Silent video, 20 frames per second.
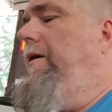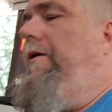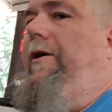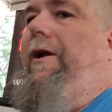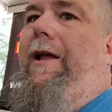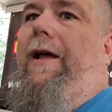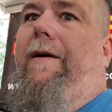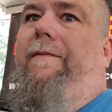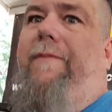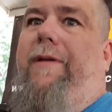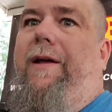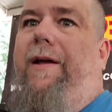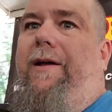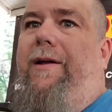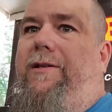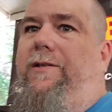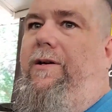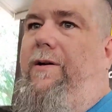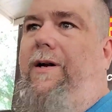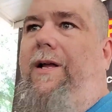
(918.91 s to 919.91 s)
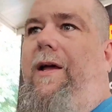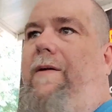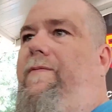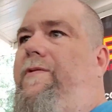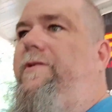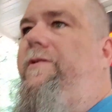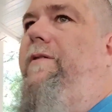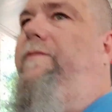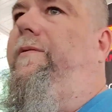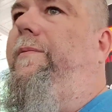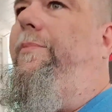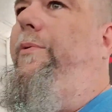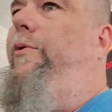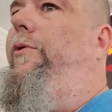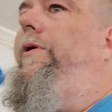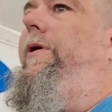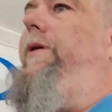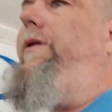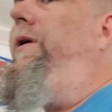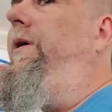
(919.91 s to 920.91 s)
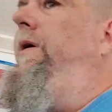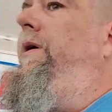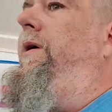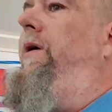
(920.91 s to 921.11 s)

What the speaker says: I already have the heads. I already have the stuff to port it.